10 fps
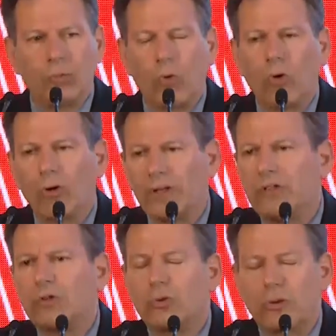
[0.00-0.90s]
war
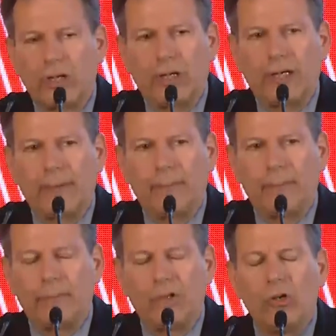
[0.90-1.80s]
and crime
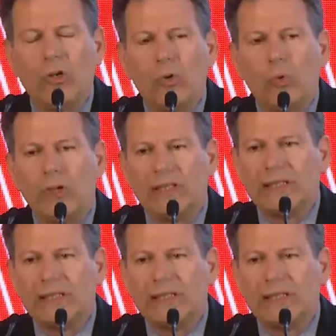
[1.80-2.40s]
would